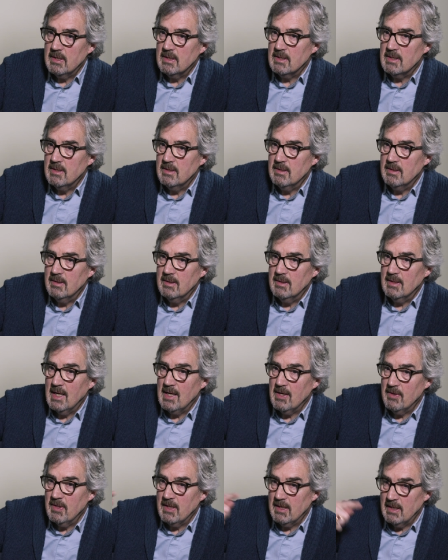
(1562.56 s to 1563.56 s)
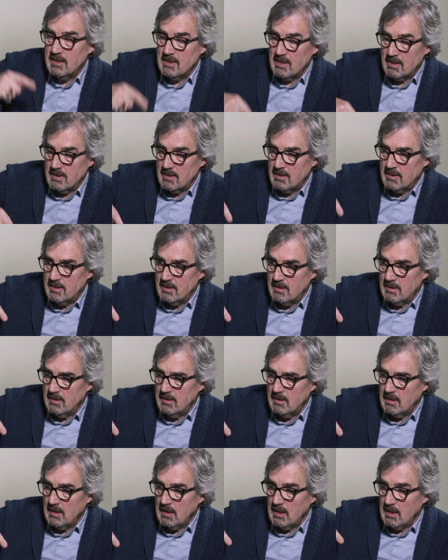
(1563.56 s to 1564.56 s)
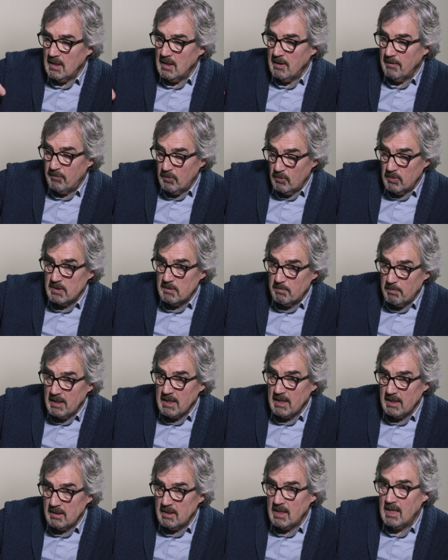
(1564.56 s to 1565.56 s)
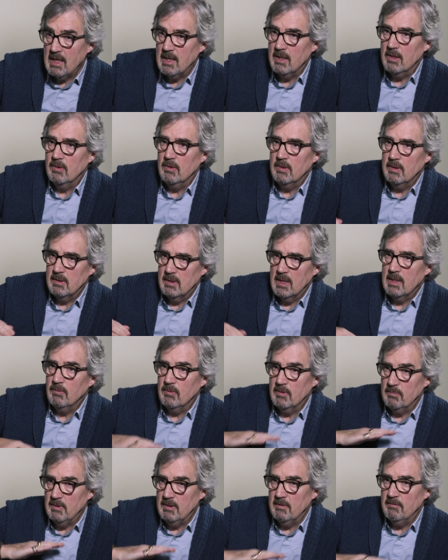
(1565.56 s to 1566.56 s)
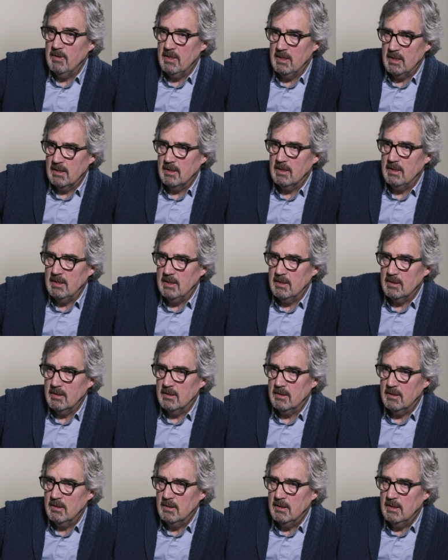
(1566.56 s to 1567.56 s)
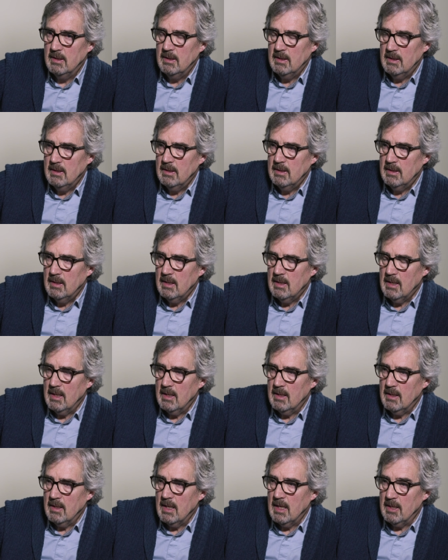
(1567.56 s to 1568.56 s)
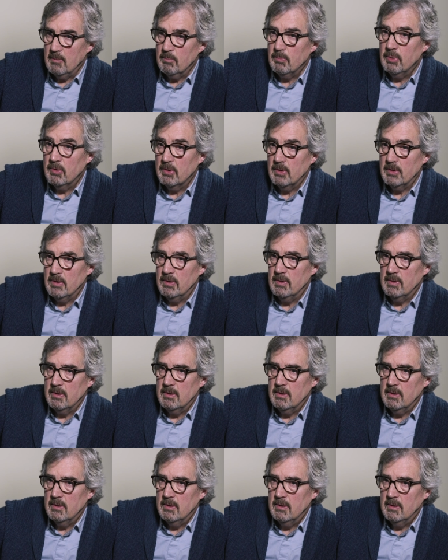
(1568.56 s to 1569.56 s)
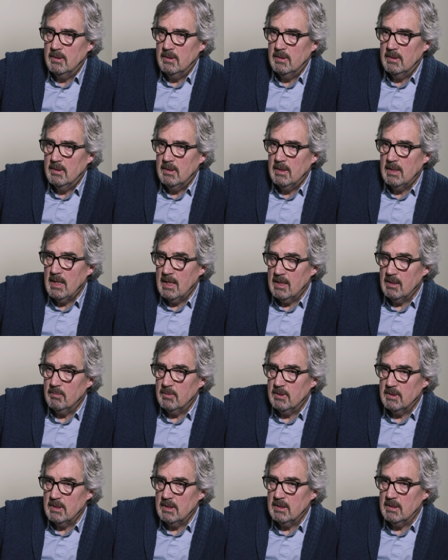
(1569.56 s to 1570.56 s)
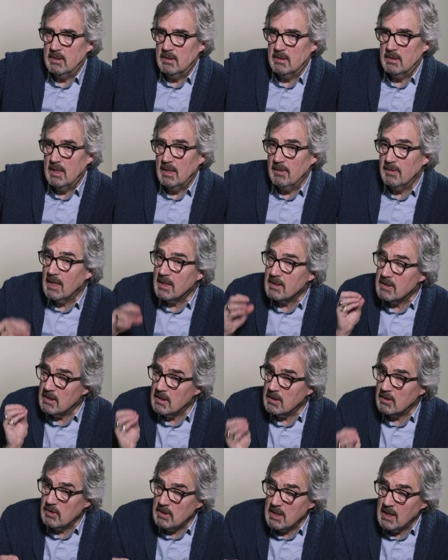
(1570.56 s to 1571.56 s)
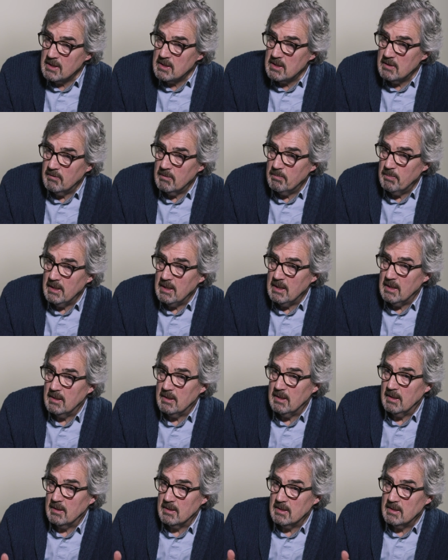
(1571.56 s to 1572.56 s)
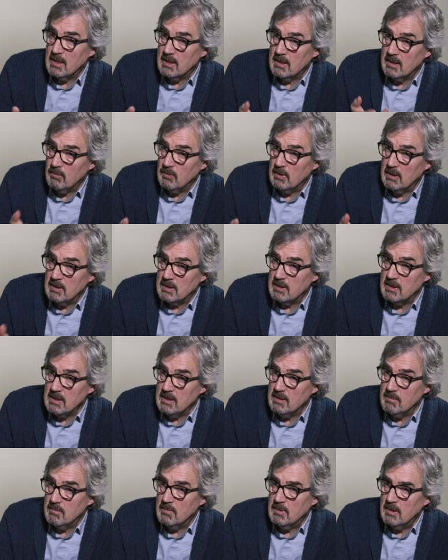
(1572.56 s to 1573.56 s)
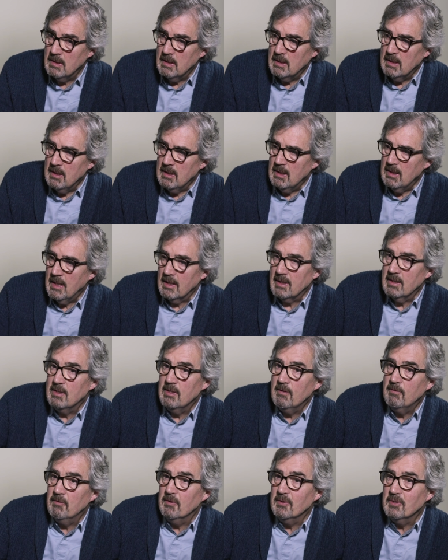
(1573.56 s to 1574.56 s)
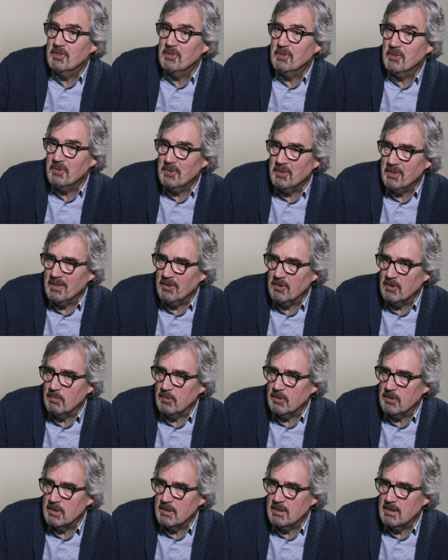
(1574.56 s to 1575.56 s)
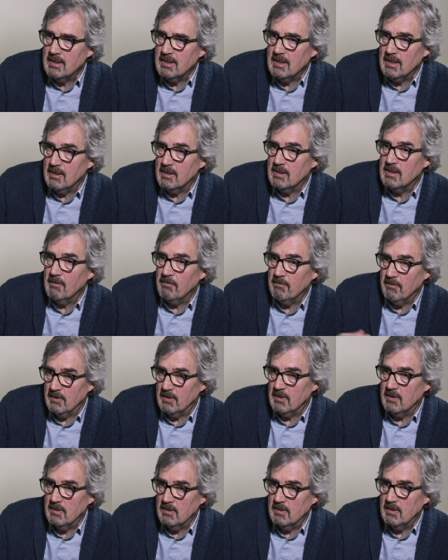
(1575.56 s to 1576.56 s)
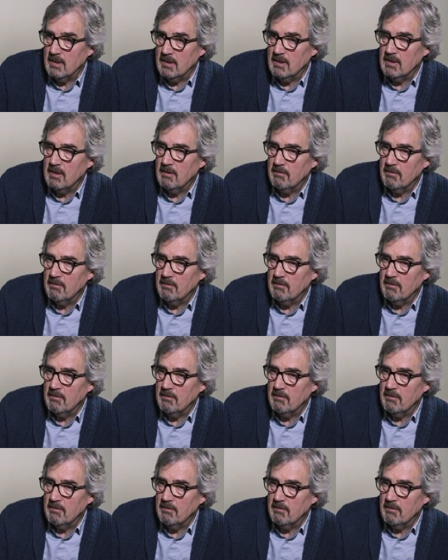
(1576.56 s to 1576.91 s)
it, now that it's, if it was played now, that would be very clear. Yeah. Uh, and important. Yeah. Element in it, and that's the test of a play. I think is that it will seem like a different story almost yes, in a different indeed. in a